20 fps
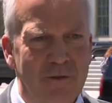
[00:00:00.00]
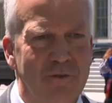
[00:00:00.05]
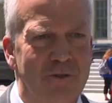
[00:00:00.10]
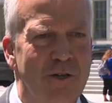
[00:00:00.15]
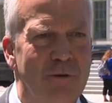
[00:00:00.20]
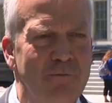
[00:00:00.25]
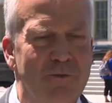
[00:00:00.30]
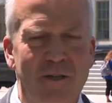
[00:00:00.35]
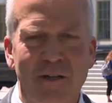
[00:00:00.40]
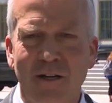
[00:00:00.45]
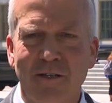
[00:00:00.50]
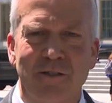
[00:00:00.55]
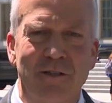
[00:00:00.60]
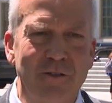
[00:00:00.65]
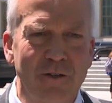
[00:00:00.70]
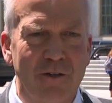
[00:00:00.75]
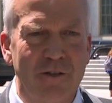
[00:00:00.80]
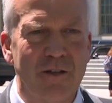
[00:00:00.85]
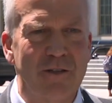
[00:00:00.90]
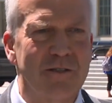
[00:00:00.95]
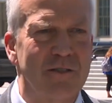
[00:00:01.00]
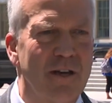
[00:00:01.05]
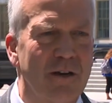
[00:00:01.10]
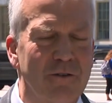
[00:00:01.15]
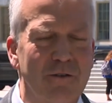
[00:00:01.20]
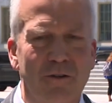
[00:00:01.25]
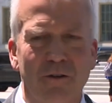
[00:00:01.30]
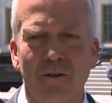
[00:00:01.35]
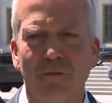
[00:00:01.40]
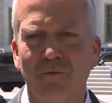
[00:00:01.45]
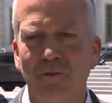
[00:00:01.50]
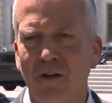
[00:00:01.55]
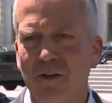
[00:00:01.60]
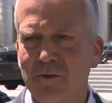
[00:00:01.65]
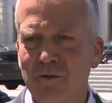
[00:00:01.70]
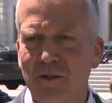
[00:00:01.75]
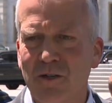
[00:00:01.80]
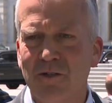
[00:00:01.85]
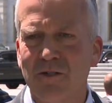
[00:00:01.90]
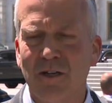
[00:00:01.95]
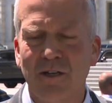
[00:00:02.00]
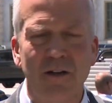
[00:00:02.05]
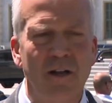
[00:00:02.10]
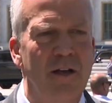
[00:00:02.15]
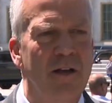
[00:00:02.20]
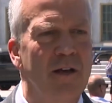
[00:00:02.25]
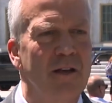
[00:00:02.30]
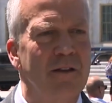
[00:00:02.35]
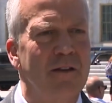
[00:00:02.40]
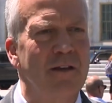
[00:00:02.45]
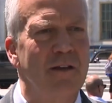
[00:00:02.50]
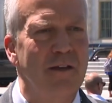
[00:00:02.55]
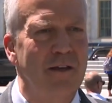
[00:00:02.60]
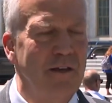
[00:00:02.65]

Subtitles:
Jim Jansen looked at the Secretary of Transportation and said,